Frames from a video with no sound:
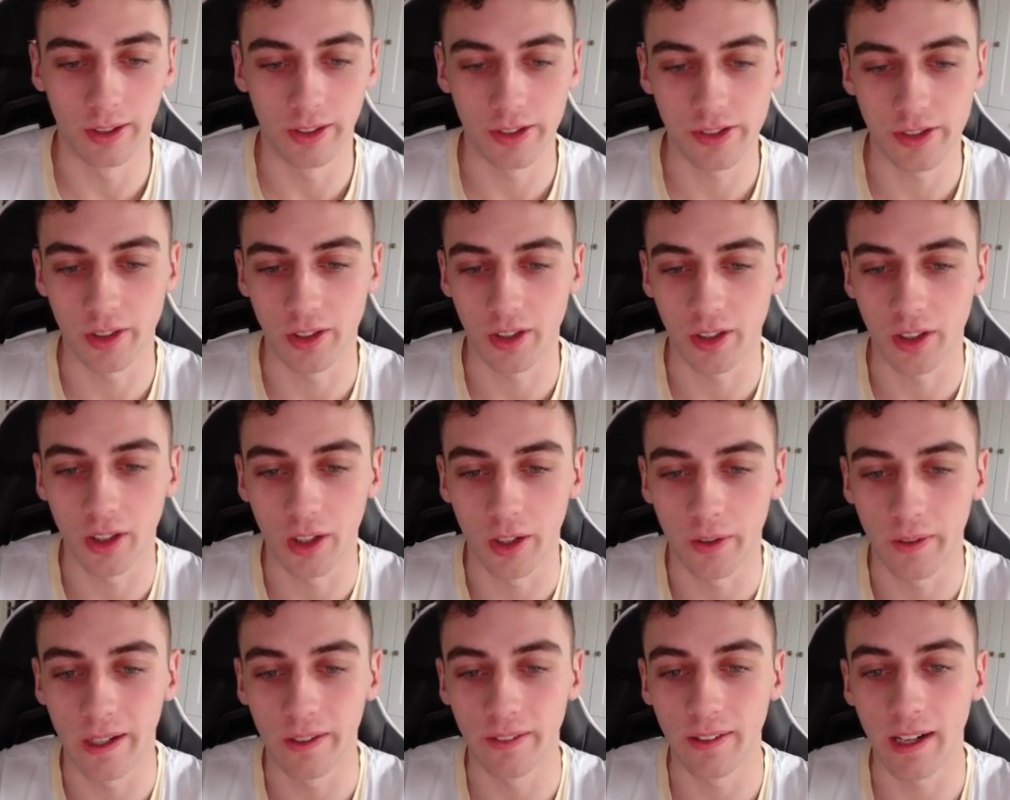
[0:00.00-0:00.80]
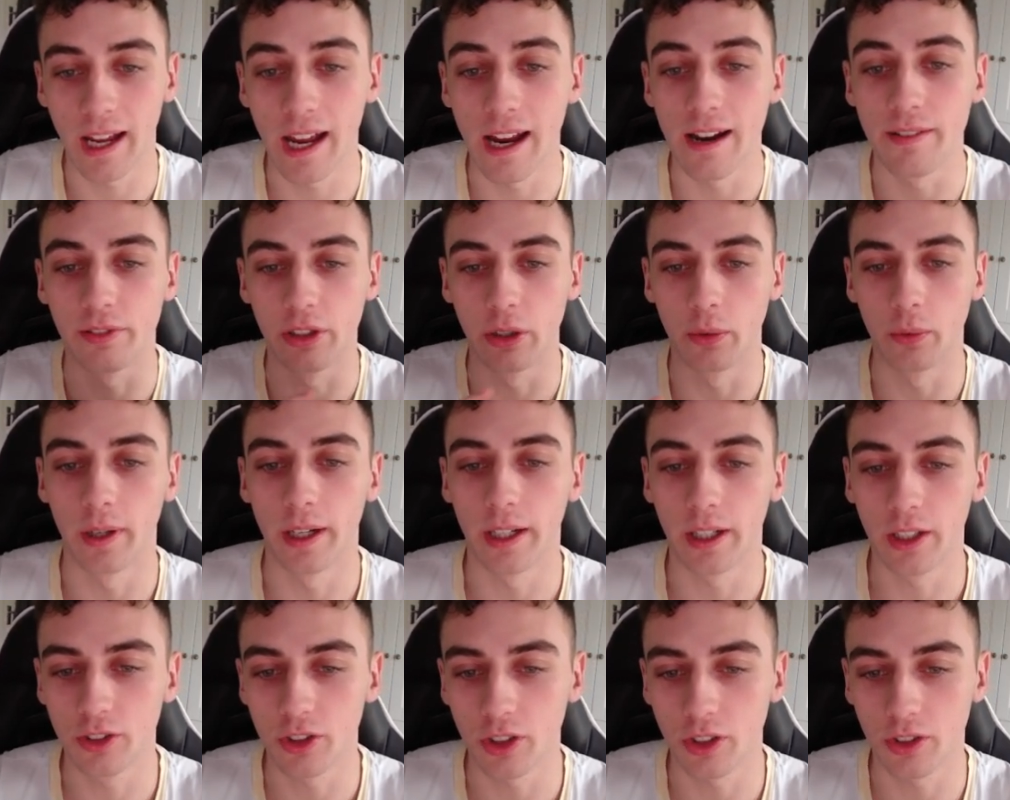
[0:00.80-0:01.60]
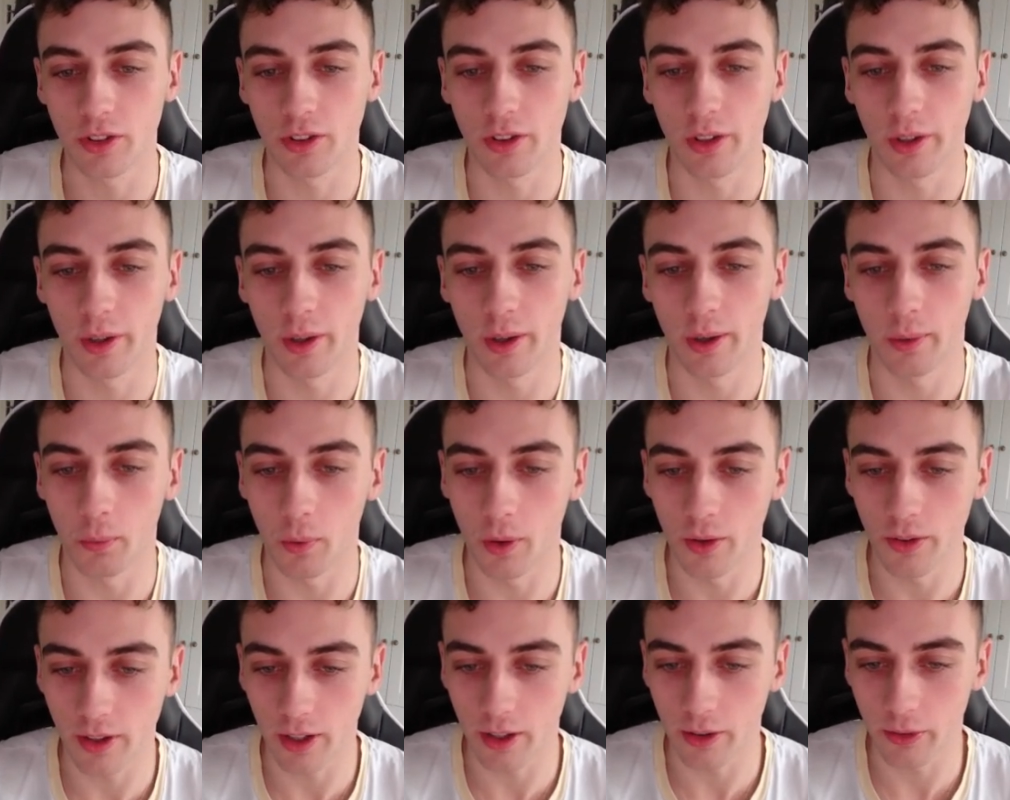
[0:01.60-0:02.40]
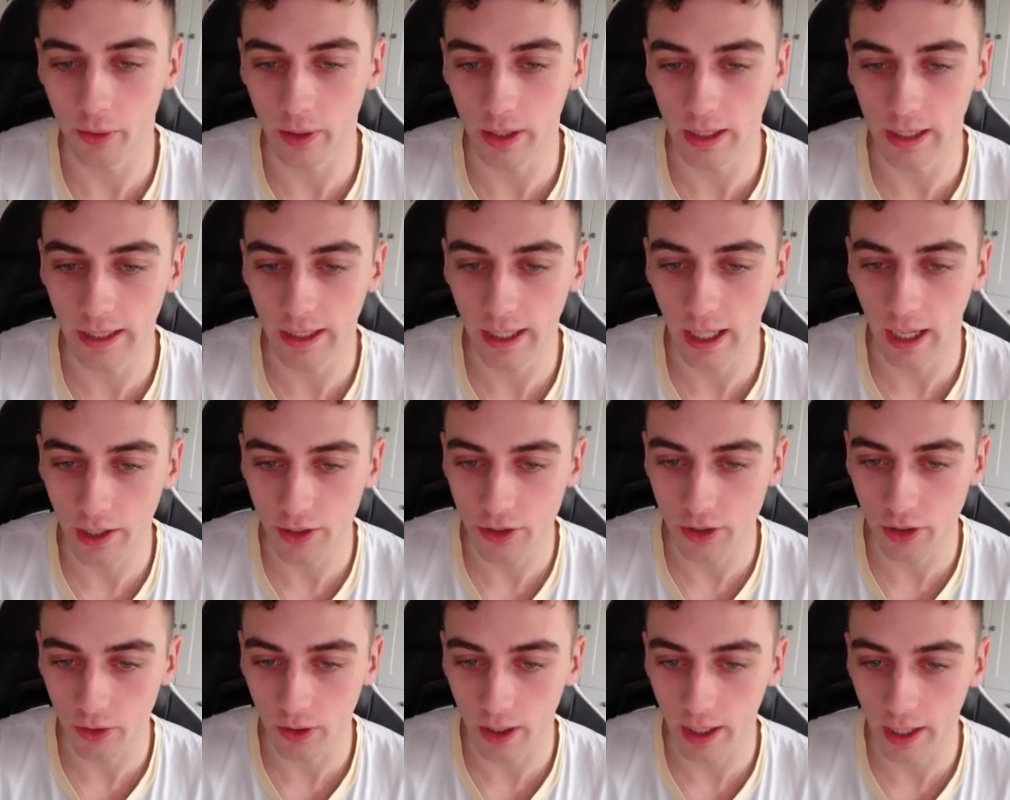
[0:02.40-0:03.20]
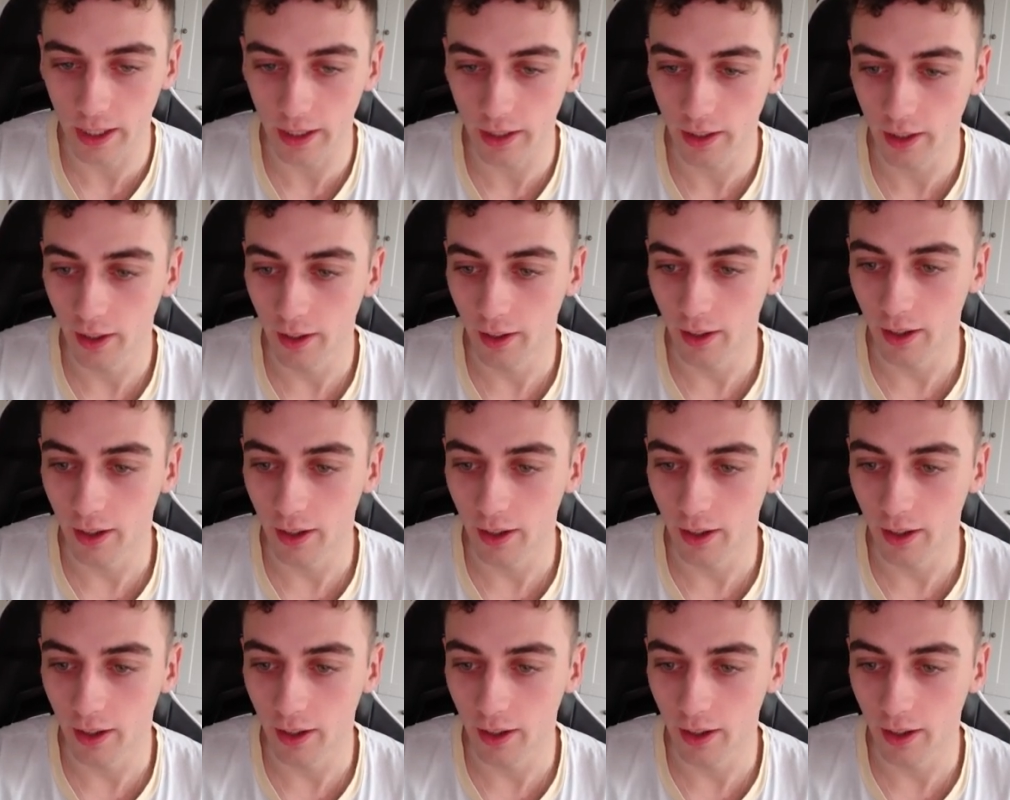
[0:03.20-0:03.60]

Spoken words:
a circle around every wick, just the ones that really catch your eye.